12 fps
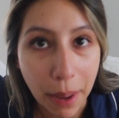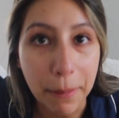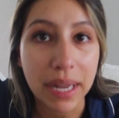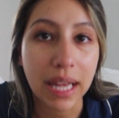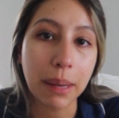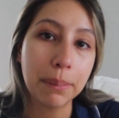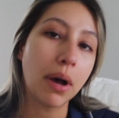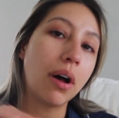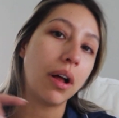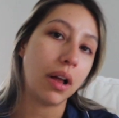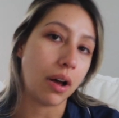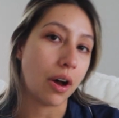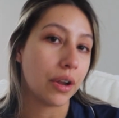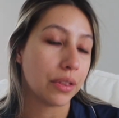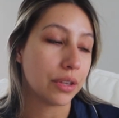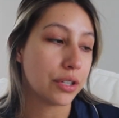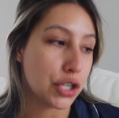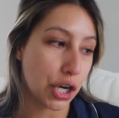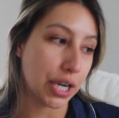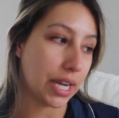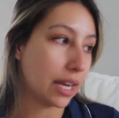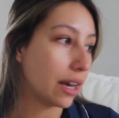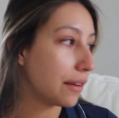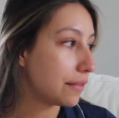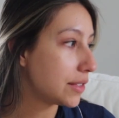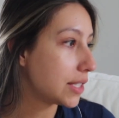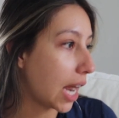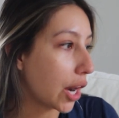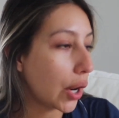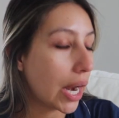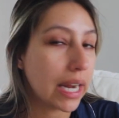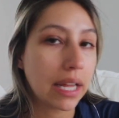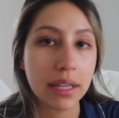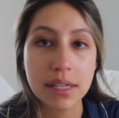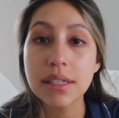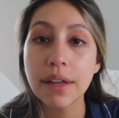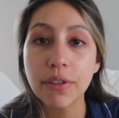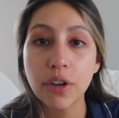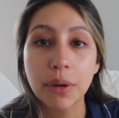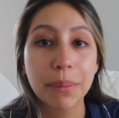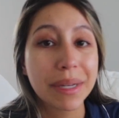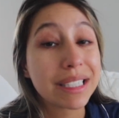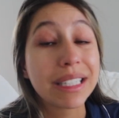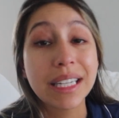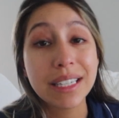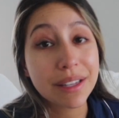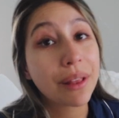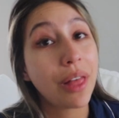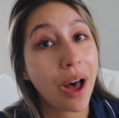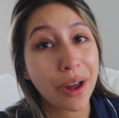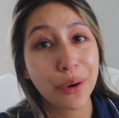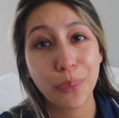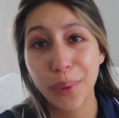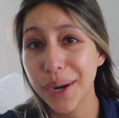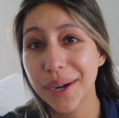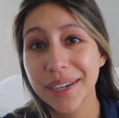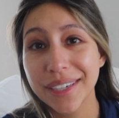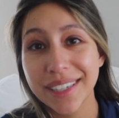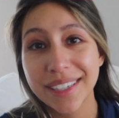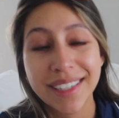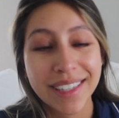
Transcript: I'm gonna keep y'all on the journey of decorating this living room because it needs a lot of work.